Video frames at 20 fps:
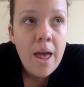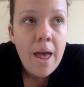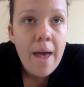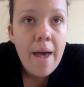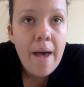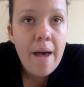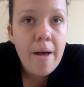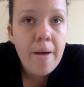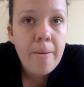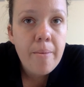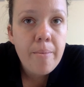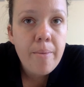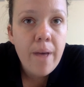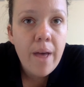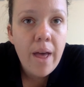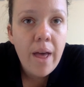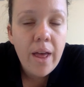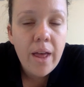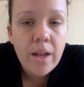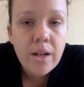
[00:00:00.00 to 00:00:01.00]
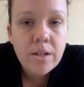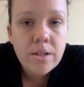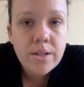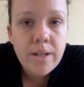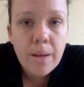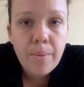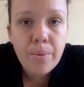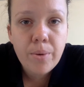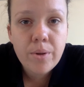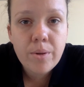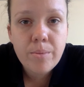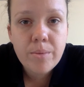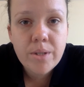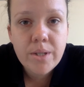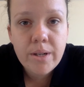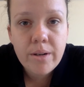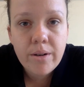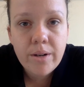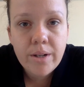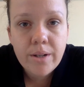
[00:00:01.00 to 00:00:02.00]
And they put the
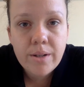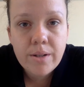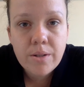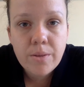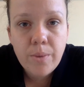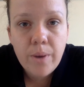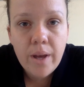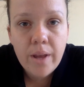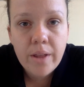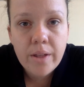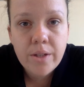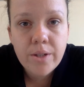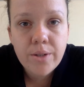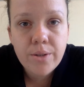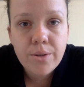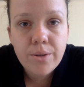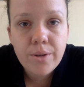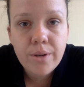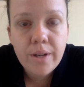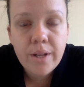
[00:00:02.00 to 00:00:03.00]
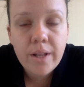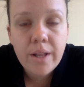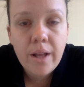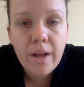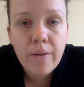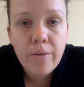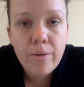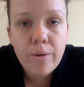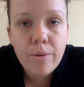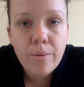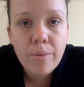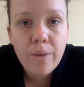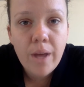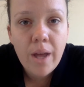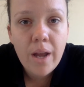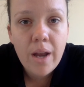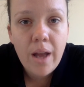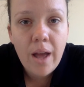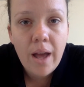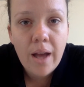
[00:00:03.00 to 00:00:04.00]
materials where the children in that room
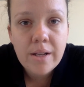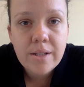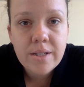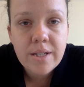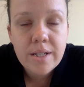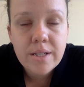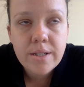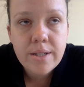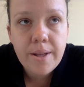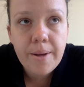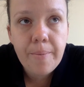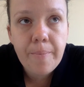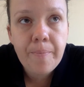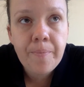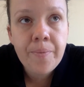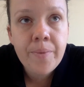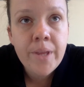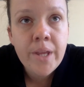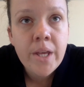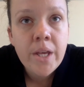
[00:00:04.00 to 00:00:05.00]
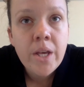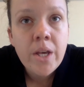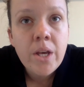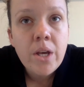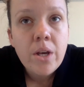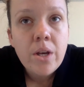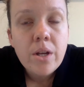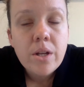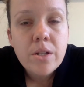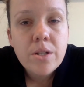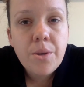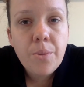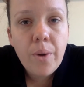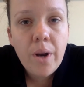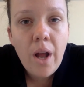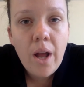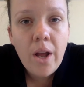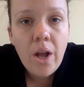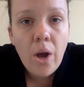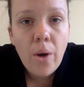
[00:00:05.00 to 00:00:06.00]
can access them. So
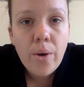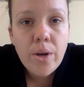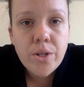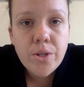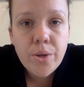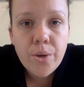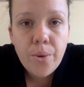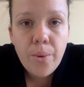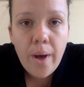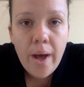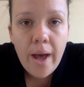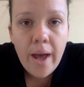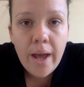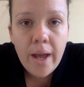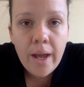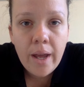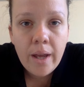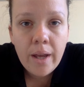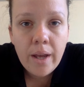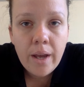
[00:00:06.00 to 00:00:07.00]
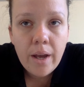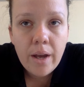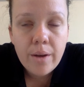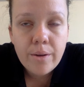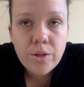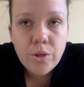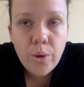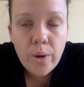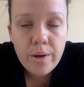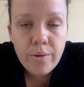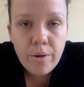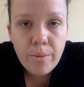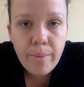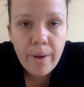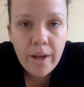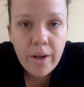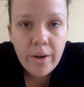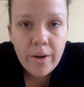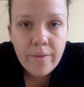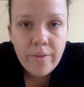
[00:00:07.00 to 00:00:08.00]
when I go and do a toy room
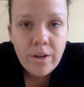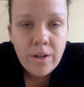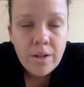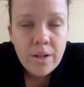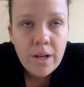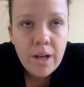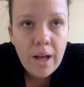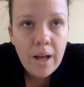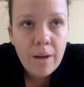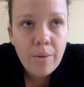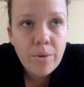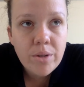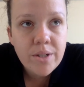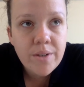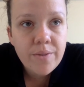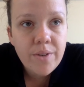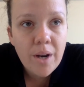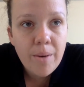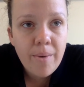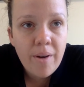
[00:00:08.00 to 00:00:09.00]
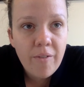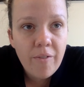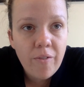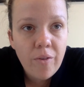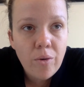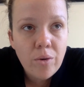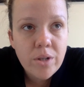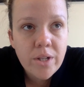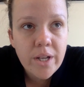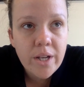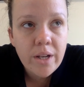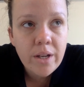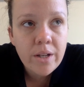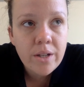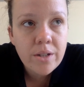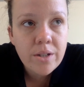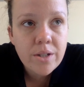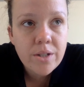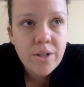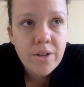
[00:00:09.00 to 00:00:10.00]
makeover, which I've done about 40,
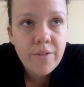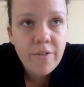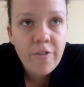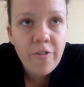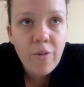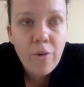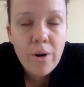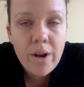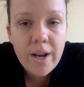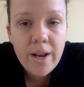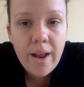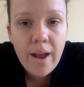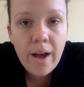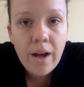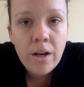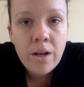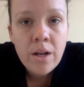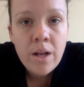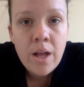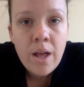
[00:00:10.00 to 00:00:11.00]
just over 40 now,